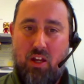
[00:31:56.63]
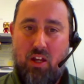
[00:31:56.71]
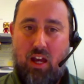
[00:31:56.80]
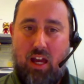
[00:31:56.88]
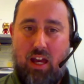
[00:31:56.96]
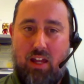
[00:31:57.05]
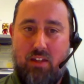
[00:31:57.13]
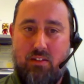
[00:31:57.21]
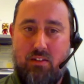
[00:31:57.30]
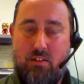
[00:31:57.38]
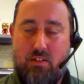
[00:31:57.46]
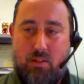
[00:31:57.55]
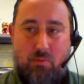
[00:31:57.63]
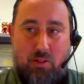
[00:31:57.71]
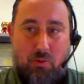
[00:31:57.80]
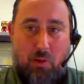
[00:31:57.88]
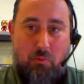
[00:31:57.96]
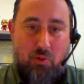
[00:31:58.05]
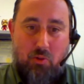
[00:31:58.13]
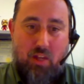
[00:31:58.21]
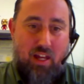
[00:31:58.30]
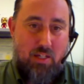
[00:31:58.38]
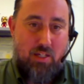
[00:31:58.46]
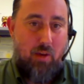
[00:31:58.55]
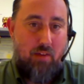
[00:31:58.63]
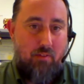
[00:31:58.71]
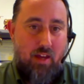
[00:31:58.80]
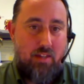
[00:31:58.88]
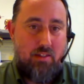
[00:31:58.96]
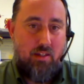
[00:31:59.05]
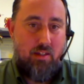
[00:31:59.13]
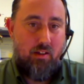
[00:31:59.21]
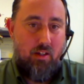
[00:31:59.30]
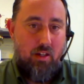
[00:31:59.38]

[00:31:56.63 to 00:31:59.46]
And sometimes the way we do that is by venting,